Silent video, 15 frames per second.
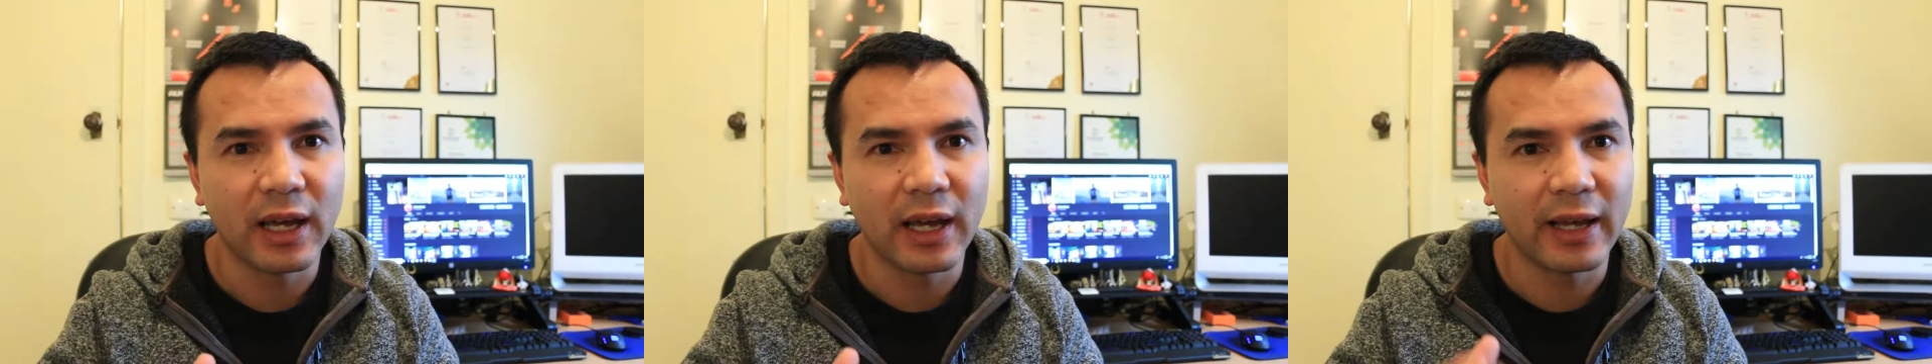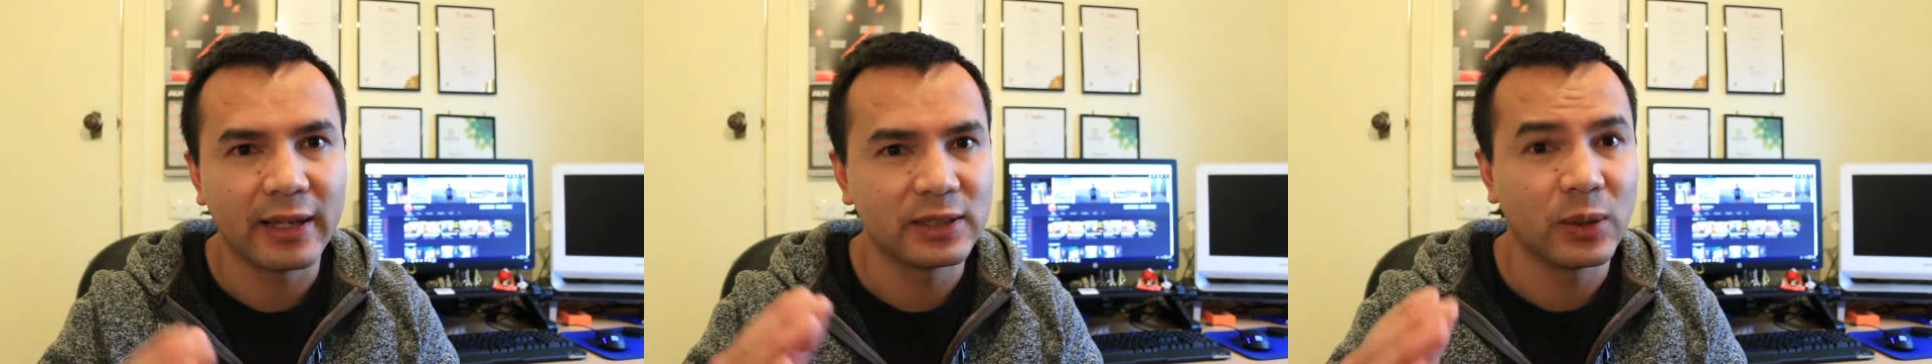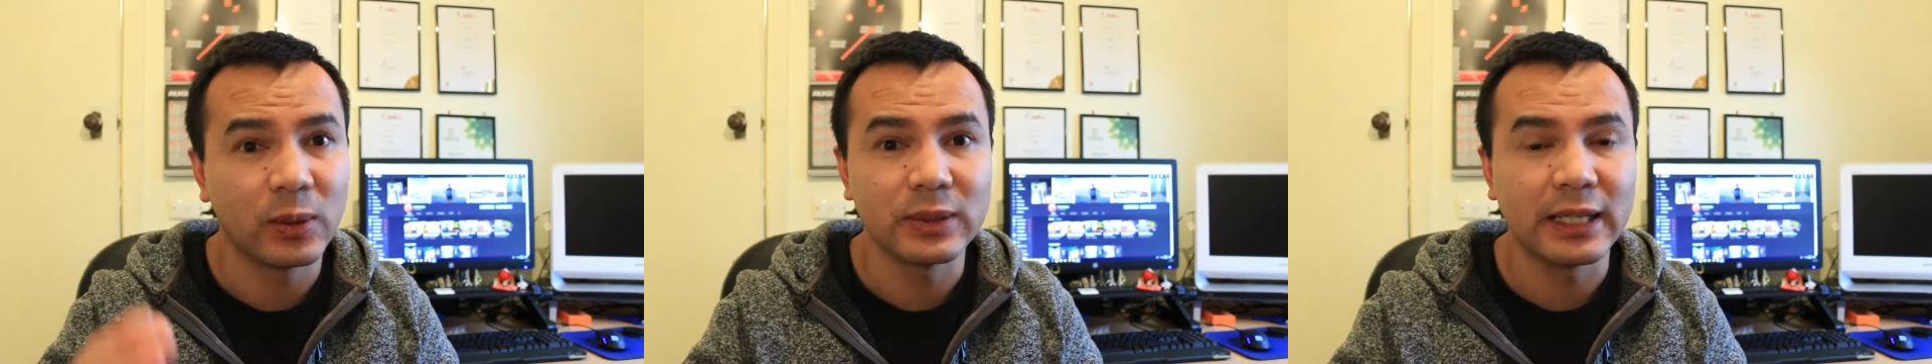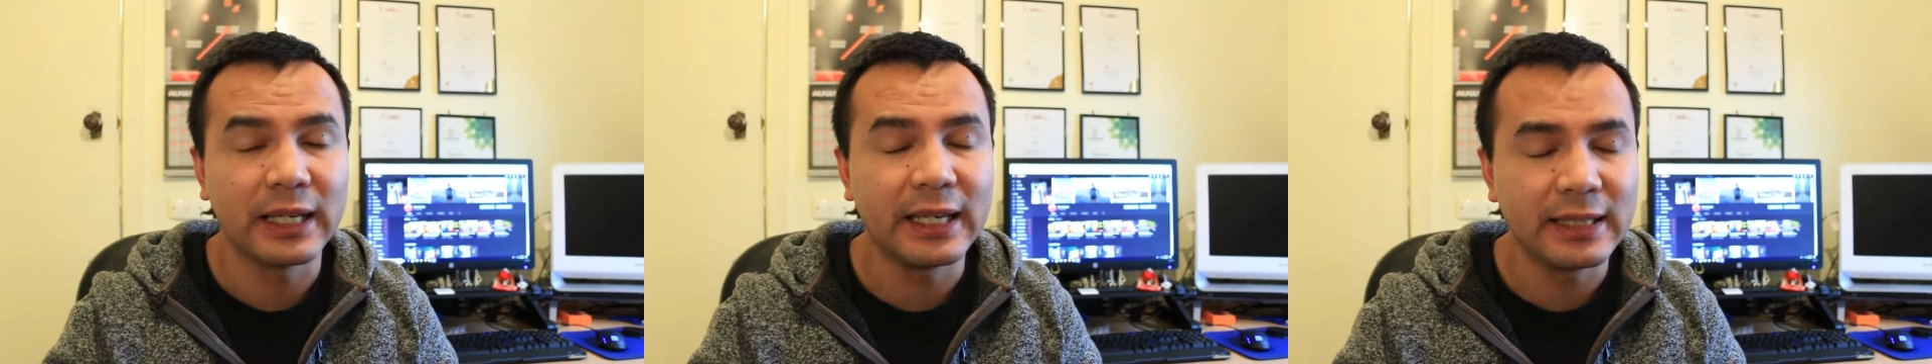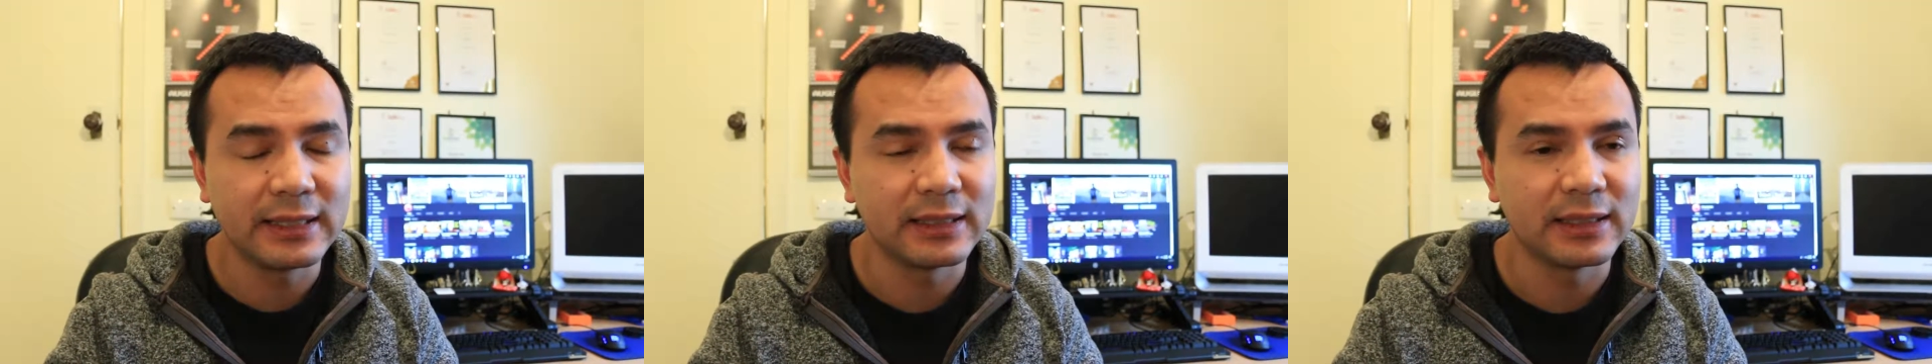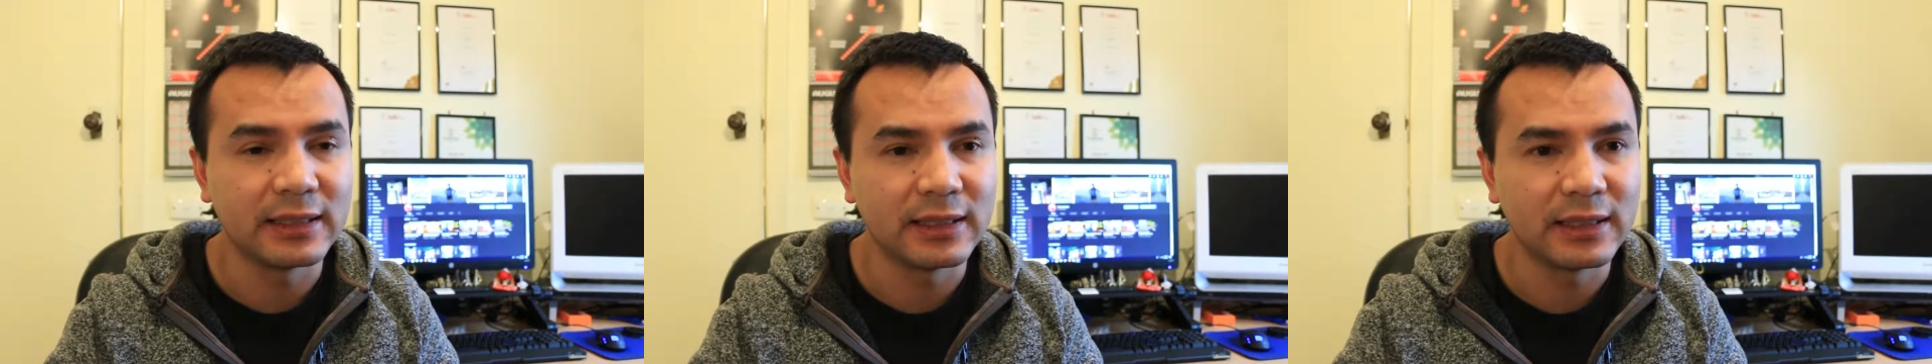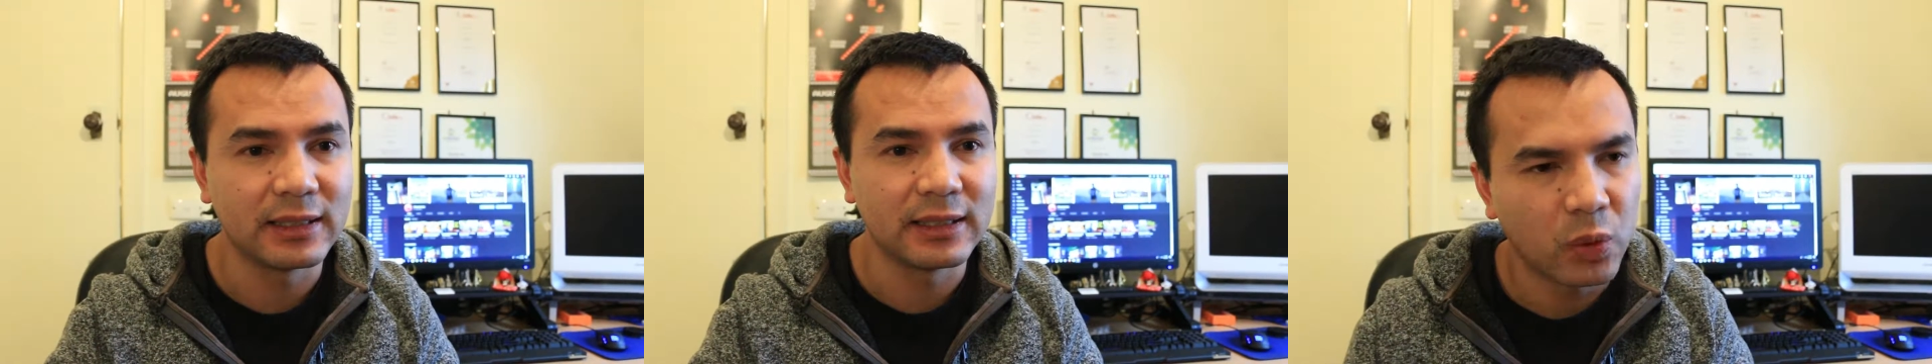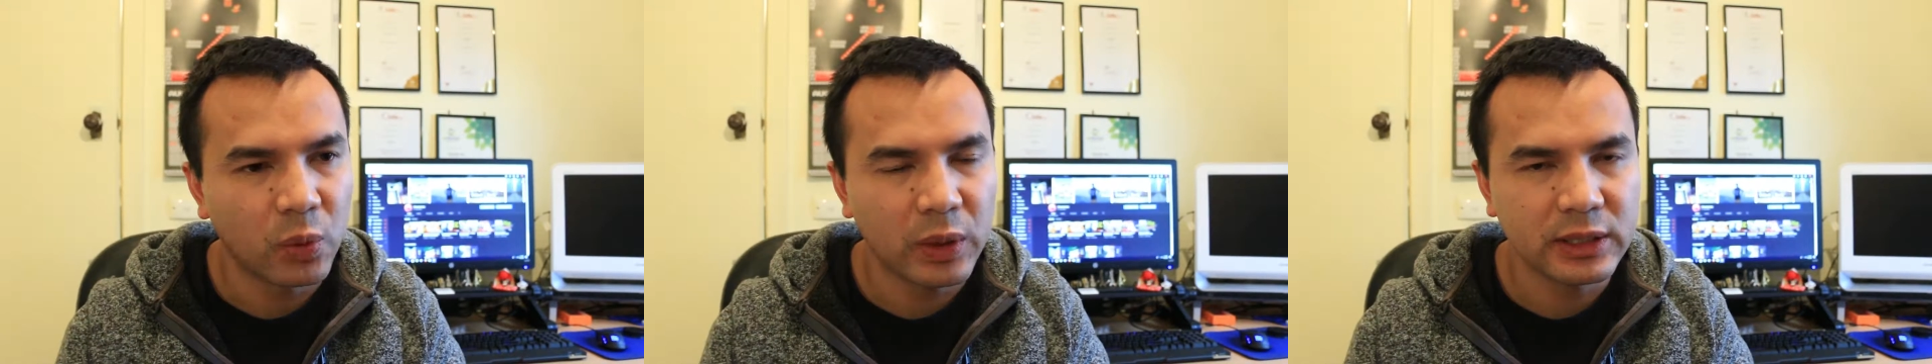as I was eating it.
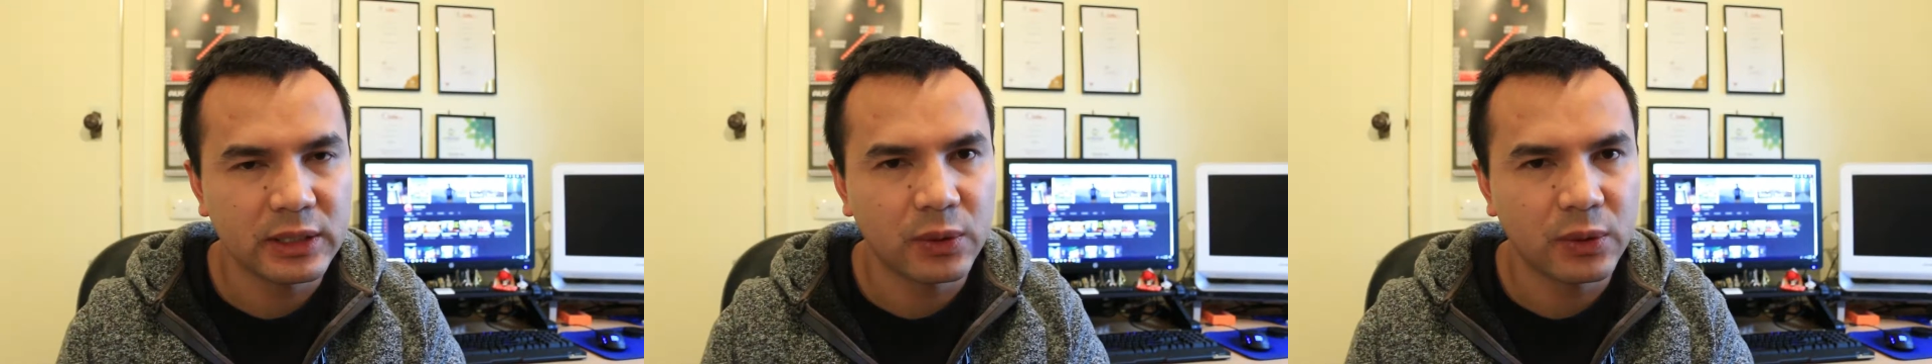We went